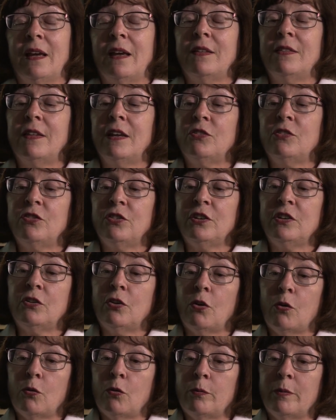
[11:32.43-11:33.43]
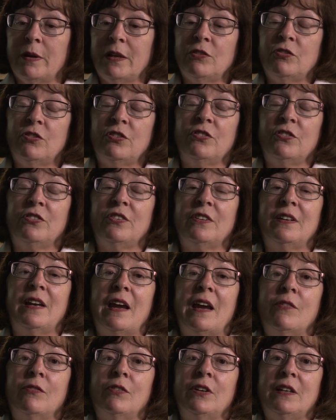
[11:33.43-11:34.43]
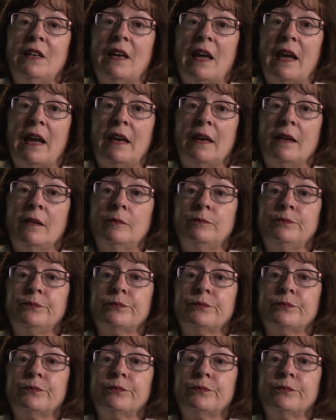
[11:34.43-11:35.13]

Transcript: And then she told me, she said, "Every day,